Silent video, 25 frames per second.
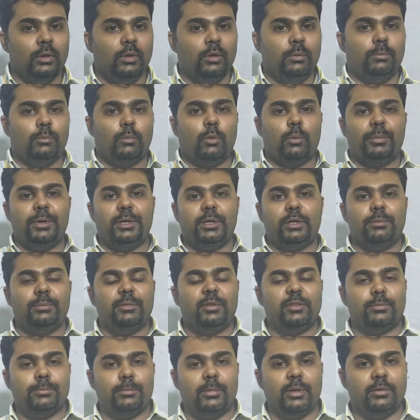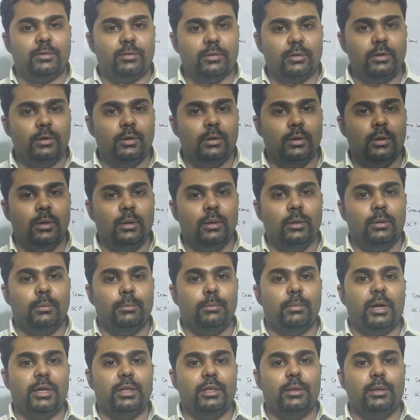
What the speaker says: Momentum is measured by the